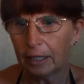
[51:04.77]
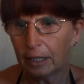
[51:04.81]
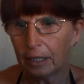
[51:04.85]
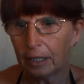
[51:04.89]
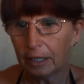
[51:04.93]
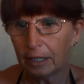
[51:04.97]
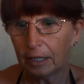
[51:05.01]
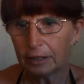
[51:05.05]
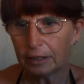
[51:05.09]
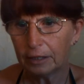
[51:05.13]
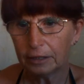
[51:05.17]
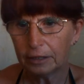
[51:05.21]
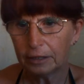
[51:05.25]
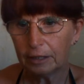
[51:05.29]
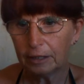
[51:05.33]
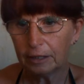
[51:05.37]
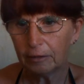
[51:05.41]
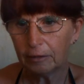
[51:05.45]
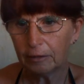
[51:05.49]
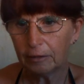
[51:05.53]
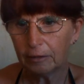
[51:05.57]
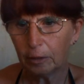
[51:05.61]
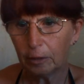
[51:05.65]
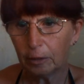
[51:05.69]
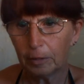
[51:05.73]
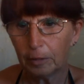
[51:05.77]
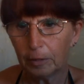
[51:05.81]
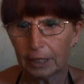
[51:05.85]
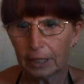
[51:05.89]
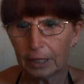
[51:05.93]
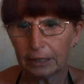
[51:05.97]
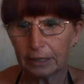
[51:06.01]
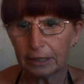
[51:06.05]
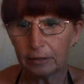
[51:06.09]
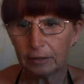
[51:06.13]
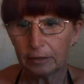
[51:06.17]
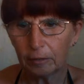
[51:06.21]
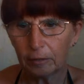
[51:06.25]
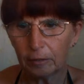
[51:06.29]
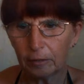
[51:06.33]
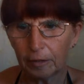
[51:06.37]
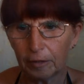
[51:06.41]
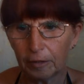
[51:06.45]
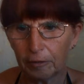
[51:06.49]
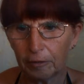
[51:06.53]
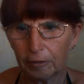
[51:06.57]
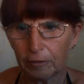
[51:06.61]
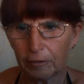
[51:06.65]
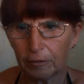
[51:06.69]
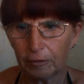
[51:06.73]
I just don't know why it's not on the
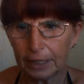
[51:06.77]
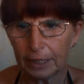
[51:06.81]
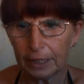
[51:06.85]
3